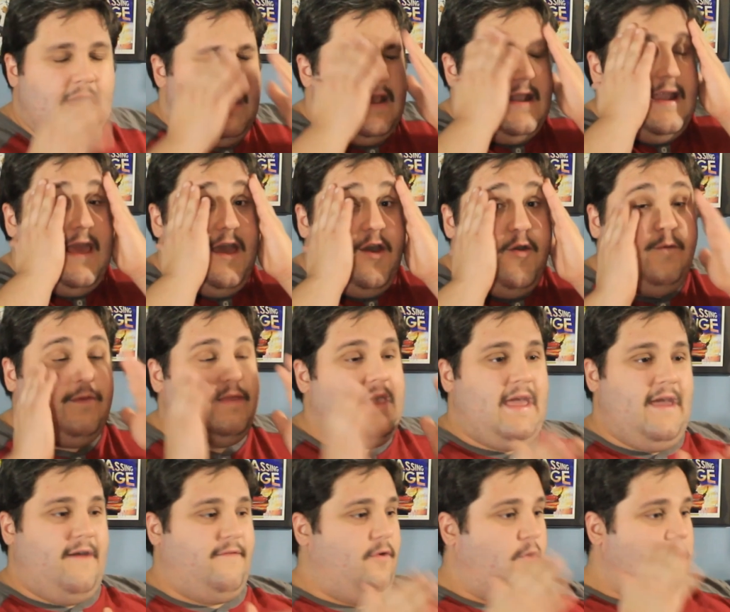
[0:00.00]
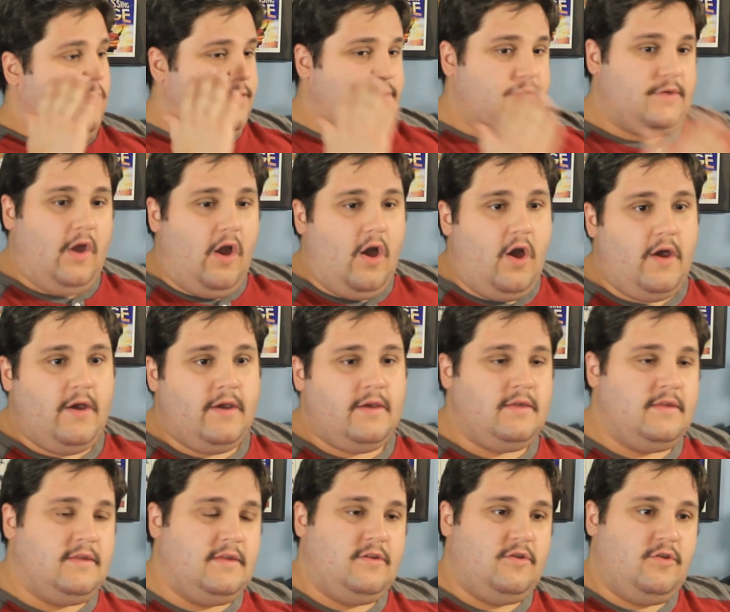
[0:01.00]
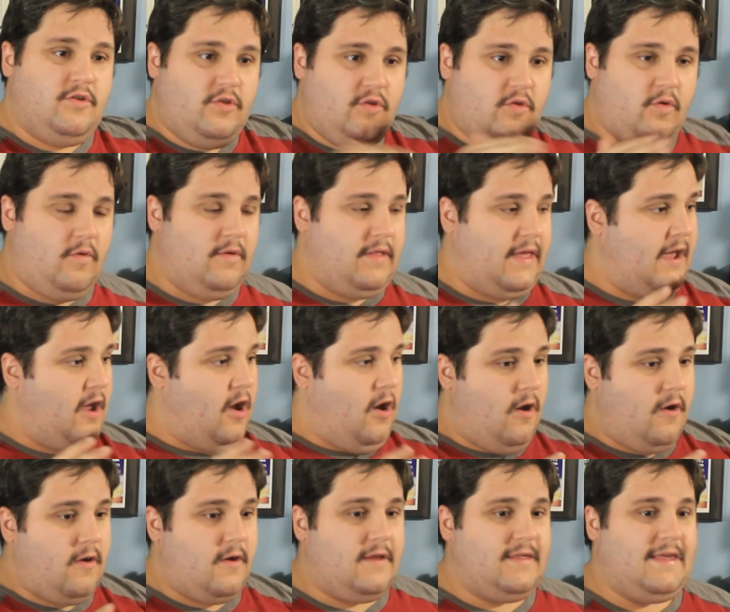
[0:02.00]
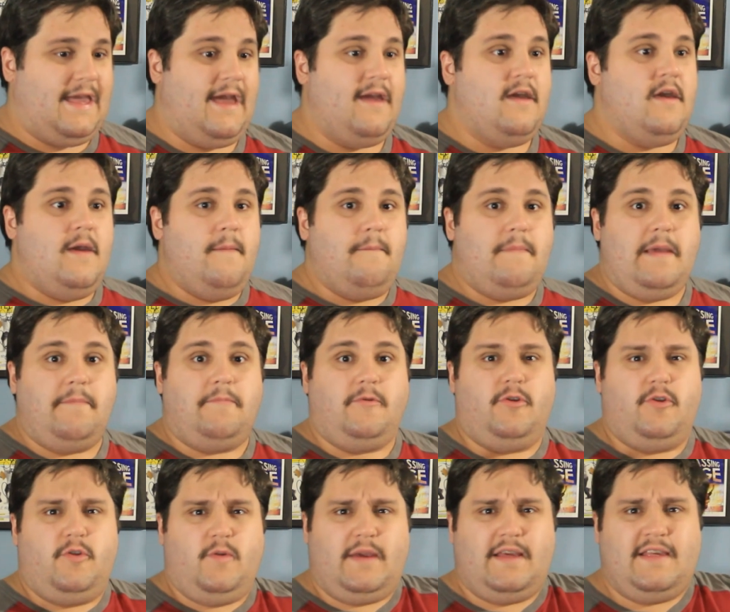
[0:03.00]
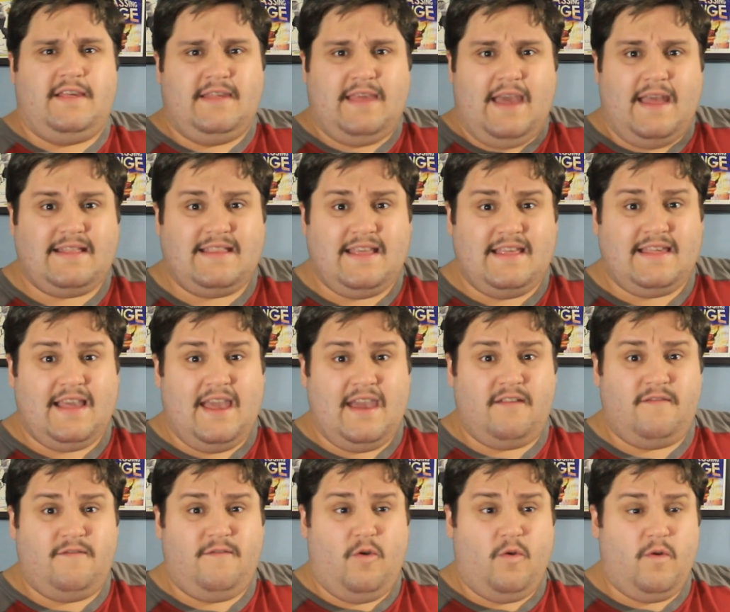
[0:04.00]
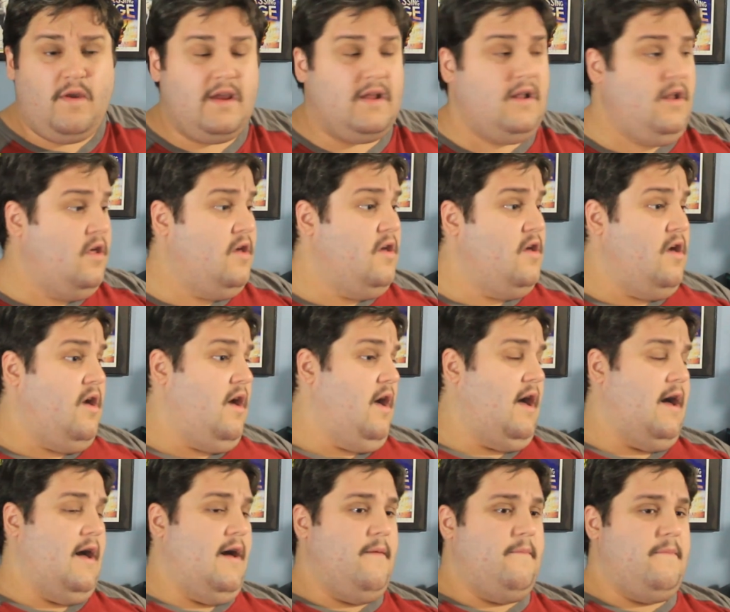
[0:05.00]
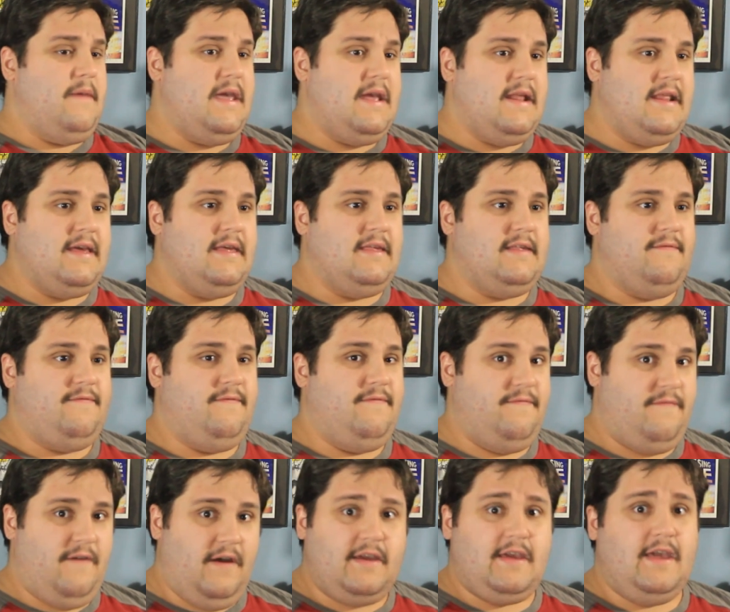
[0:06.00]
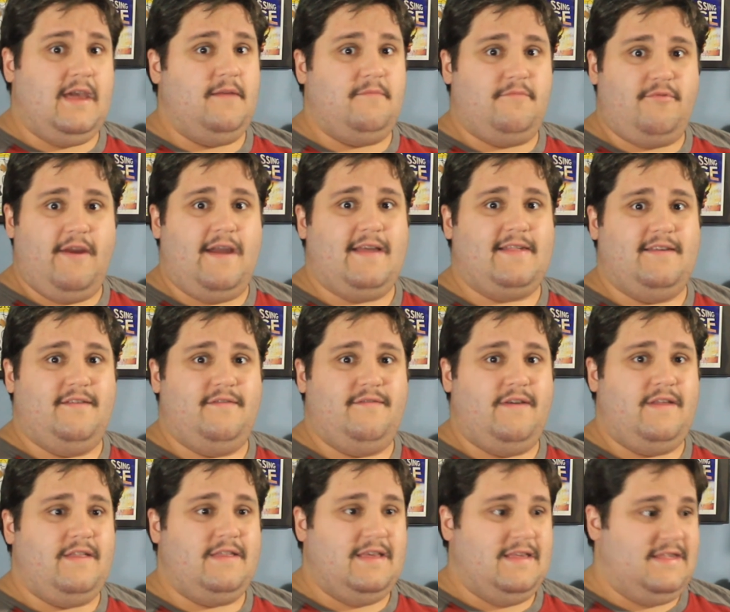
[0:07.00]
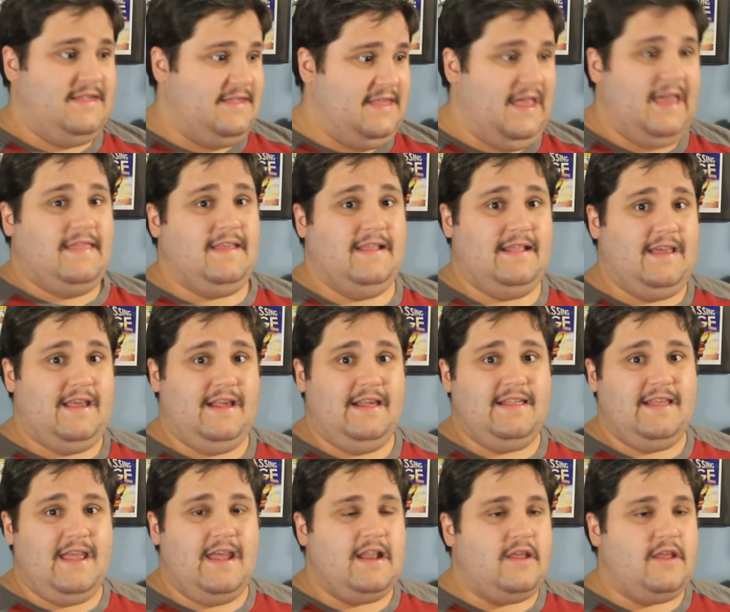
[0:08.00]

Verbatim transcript: And now they have whole songs, like arts. People are doing set design for it. It is fucking impressive, to say the least.